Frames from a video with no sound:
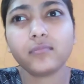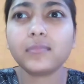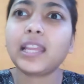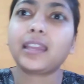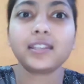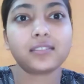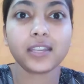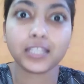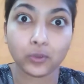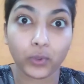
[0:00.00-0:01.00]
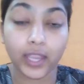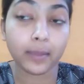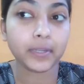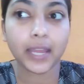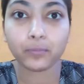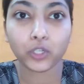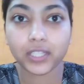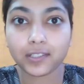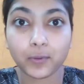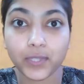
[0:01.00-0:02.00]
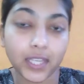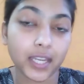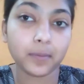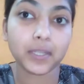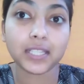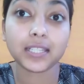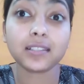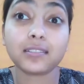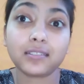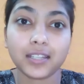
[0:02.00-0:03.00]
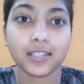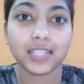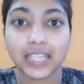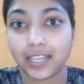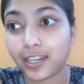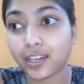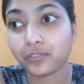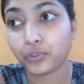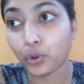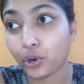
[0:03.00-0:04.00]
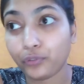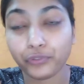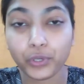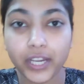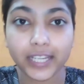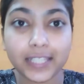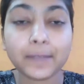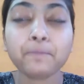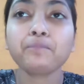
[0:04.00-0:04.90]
like it's okay, but I'm not disclosing it because it's still a secret for all of you guys.